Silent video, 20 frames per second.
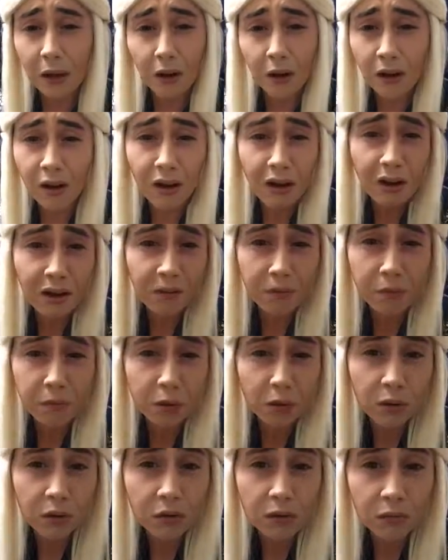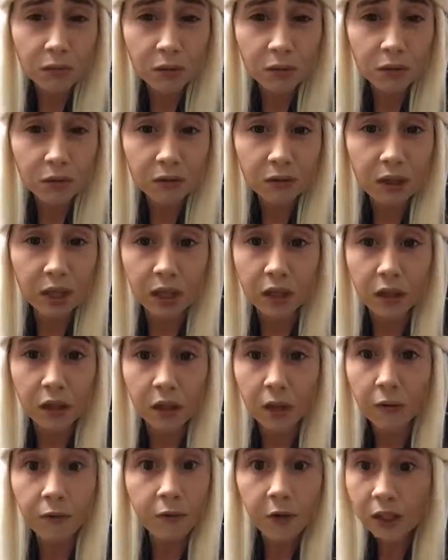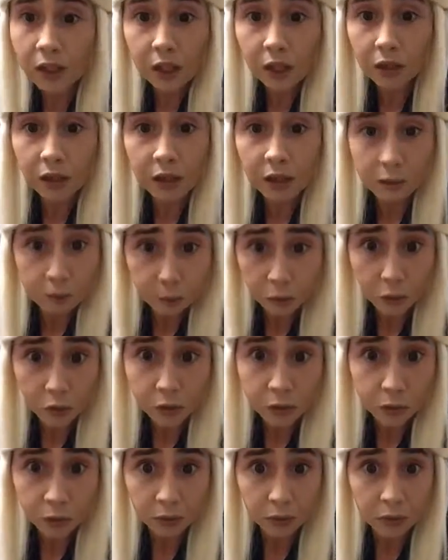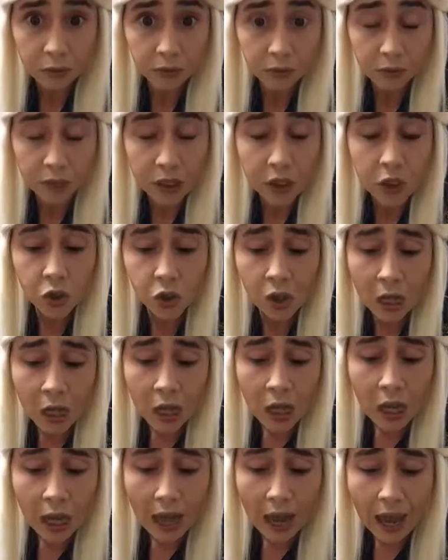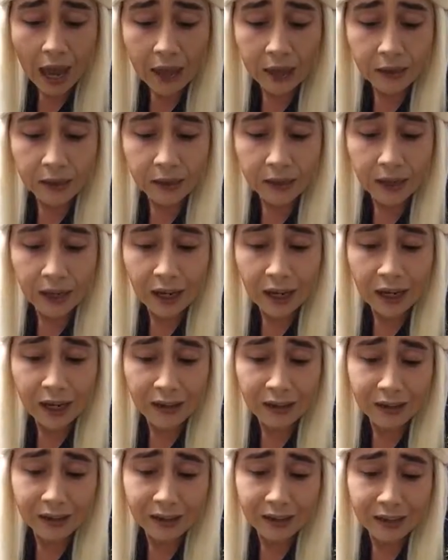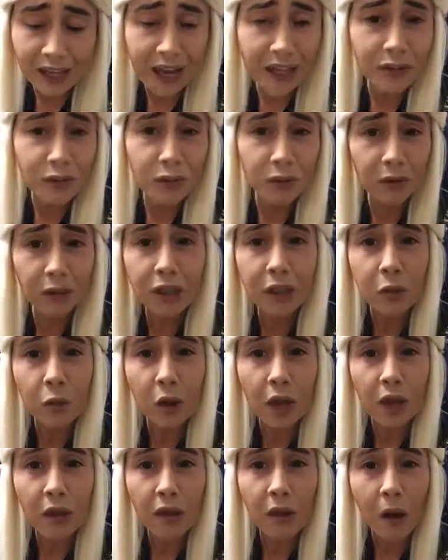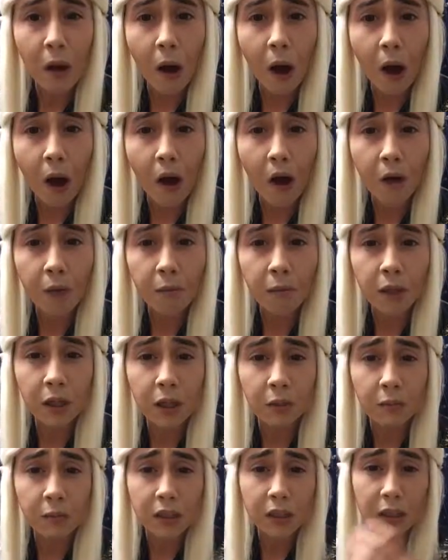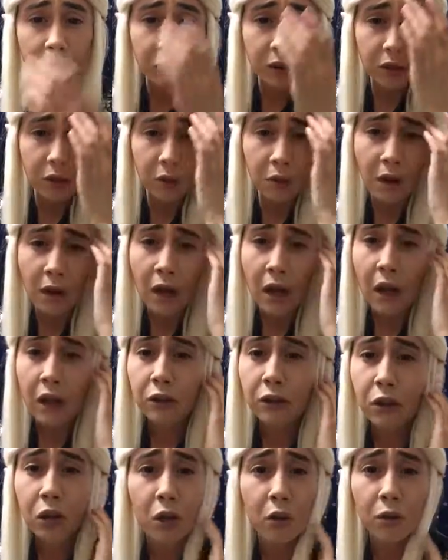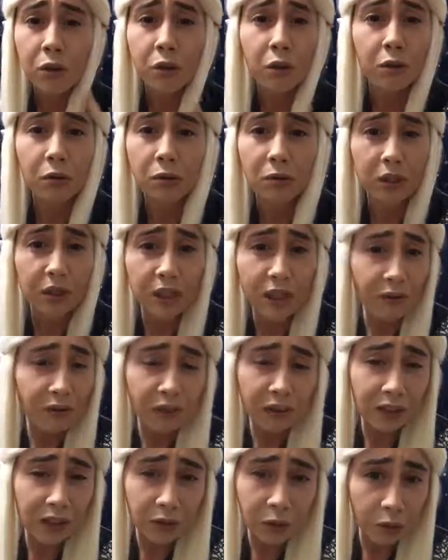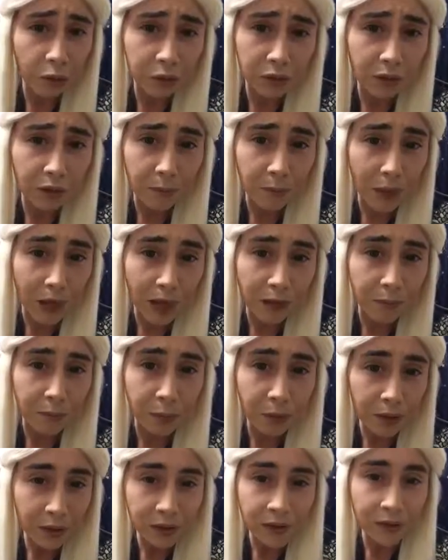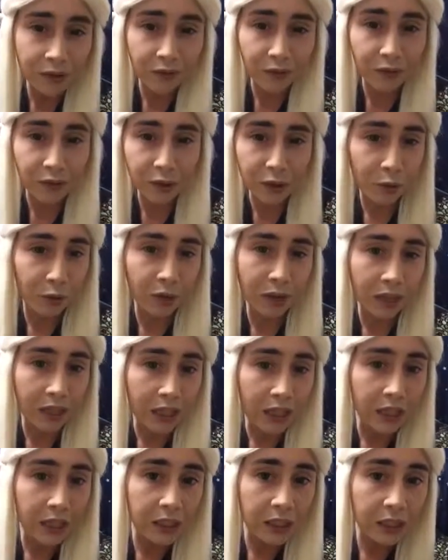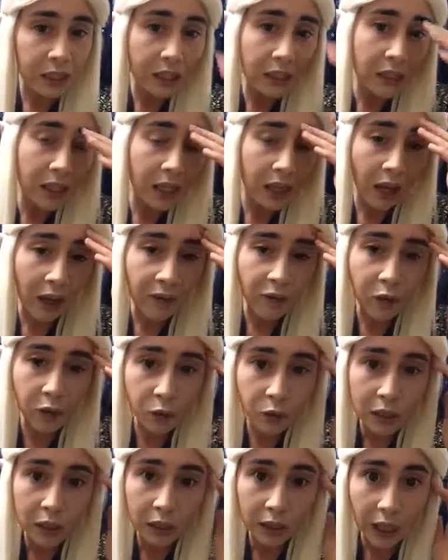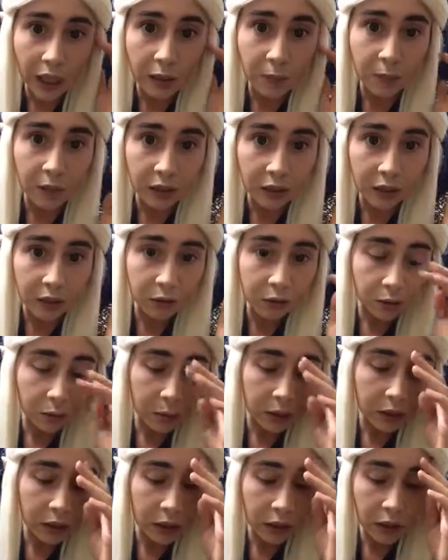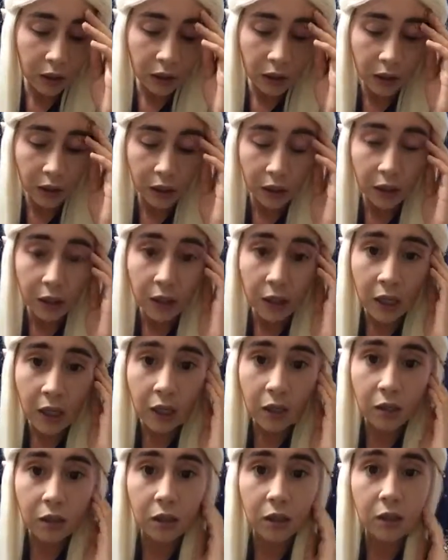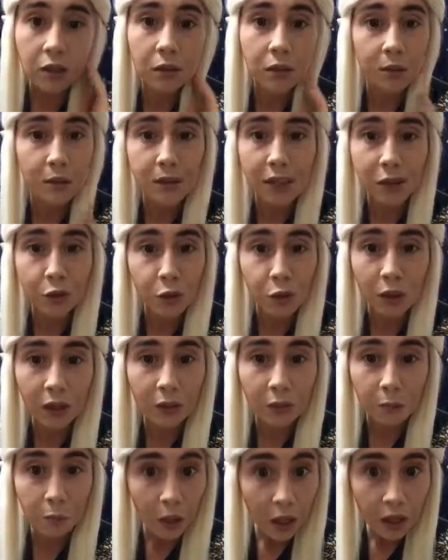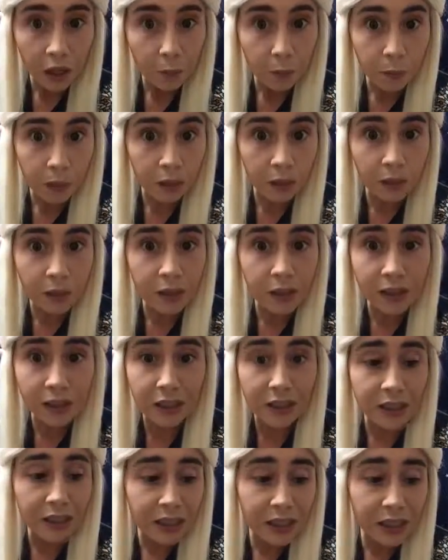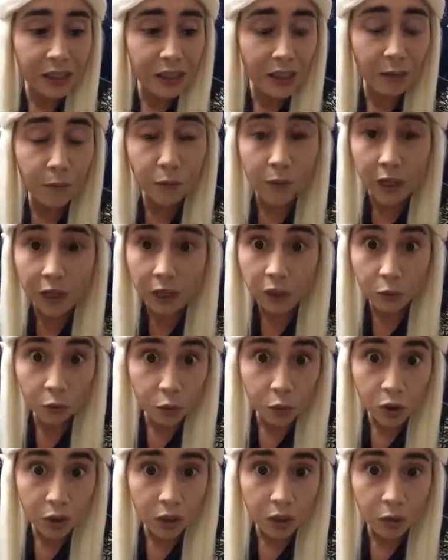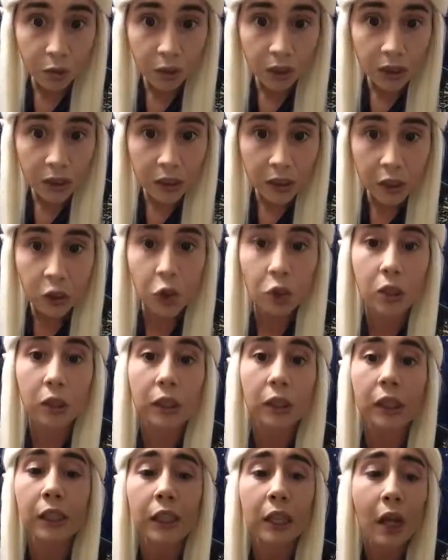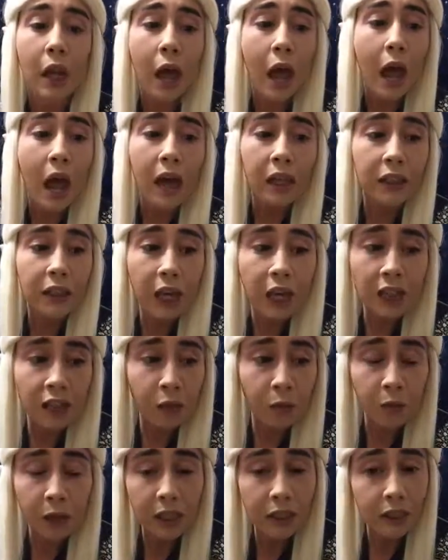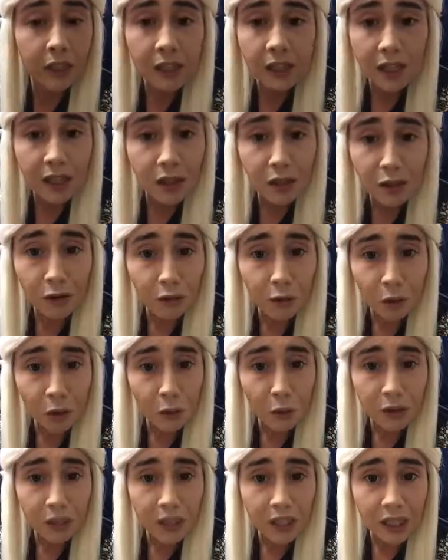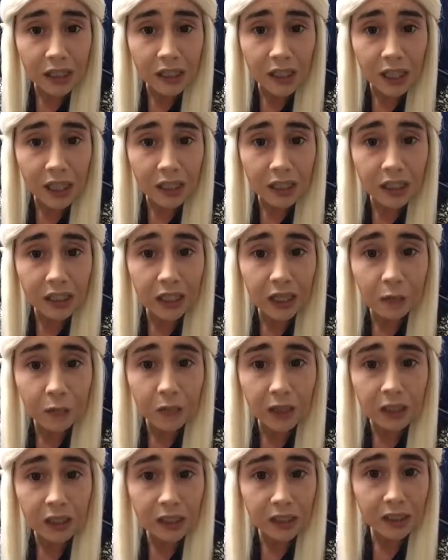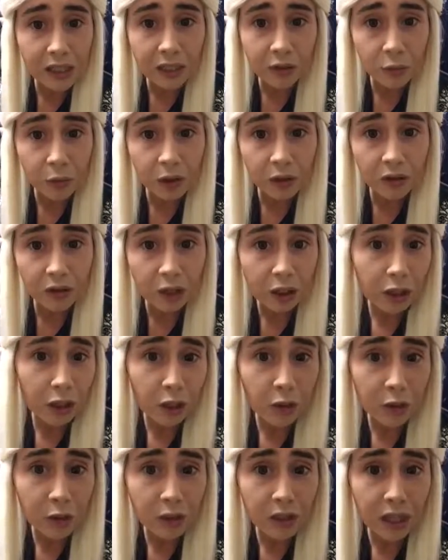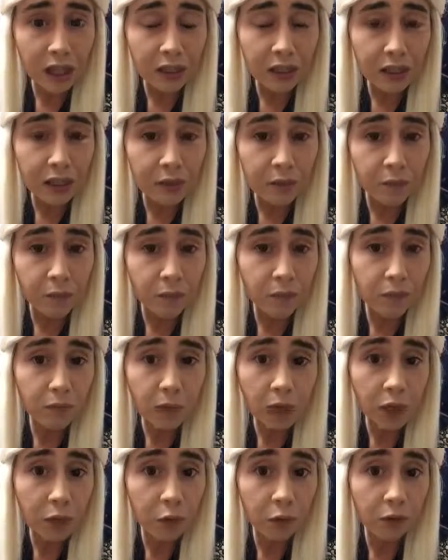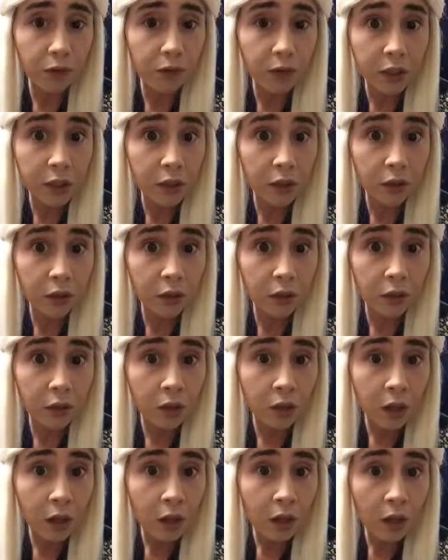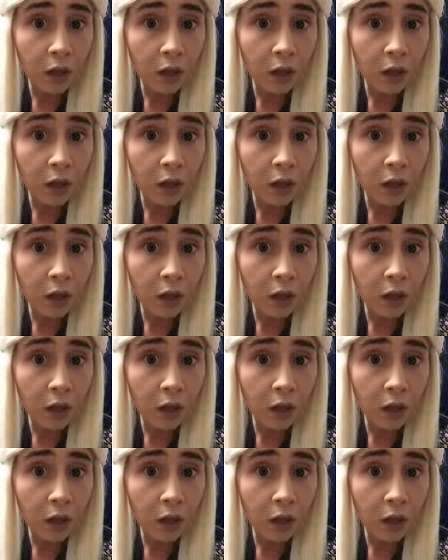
aren't possible, that they're physically impossible to reach. And I think that's really where the harm comes in. So no, you're definitely not a bad person for doing that. As I say, I've used glamour a little bit here there to accentuate my appearance, and it's the same thing, you're just doing it digitally. And I don't think there's anything wrong with that, darling. I mean, it's like wearing clothes that make your figure look